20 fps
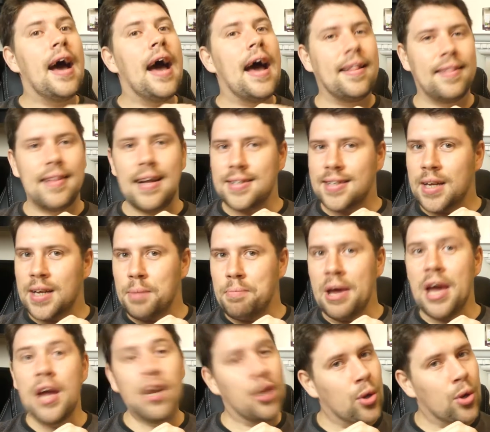and that's gonna
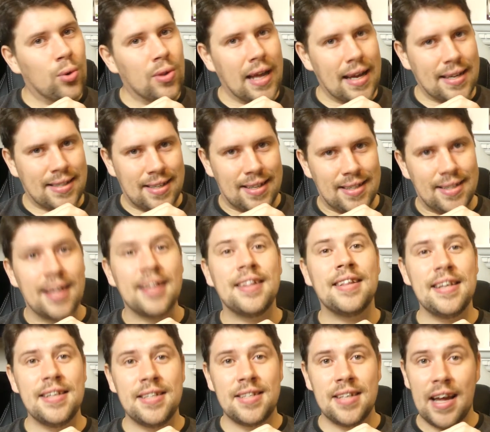be a new lesson that
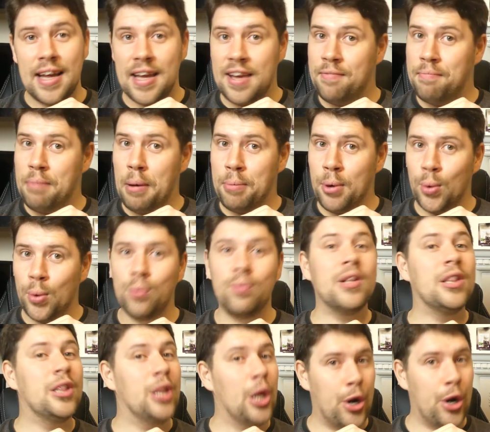this naive baboon
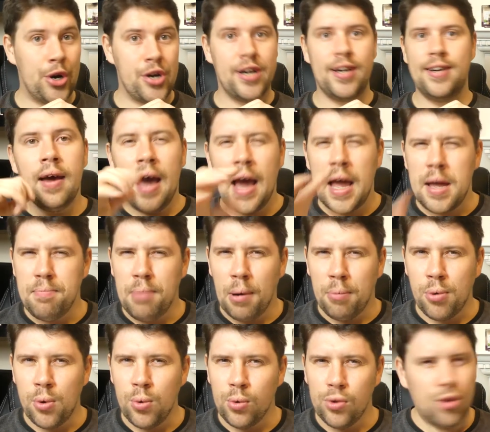will learn. Hey
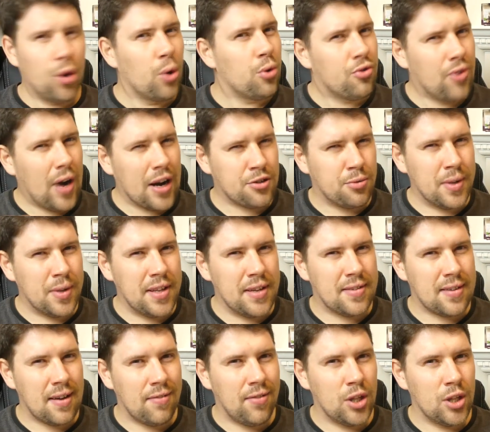baboon, don't rush with
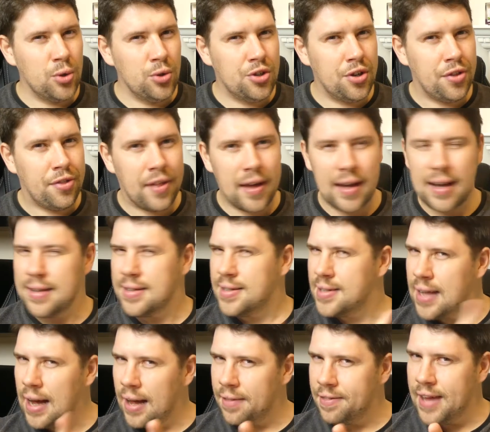this evolution thing,
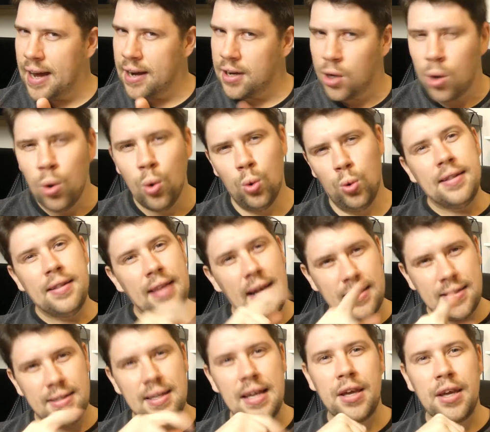it's not that cool.
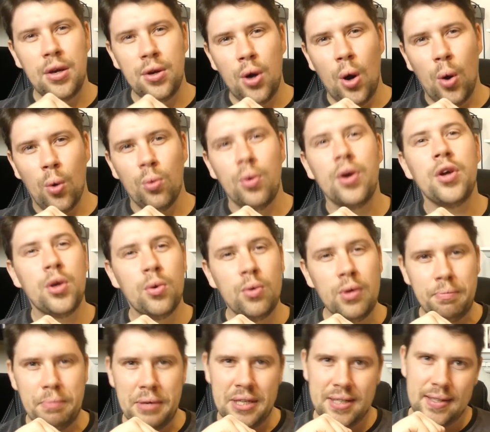Next thing you know, you
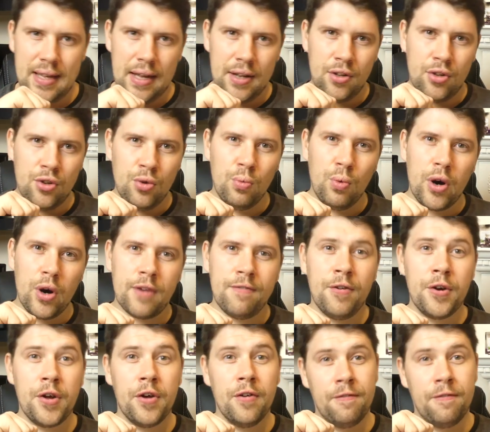will be sent to work
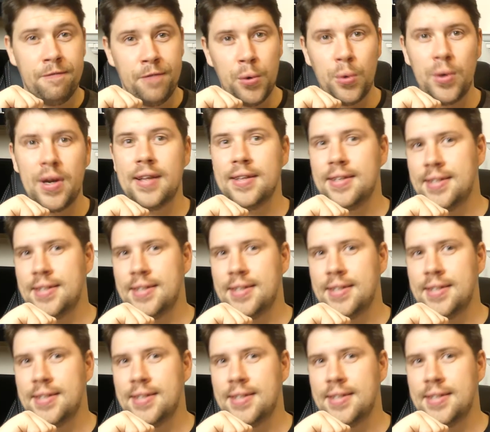for your food and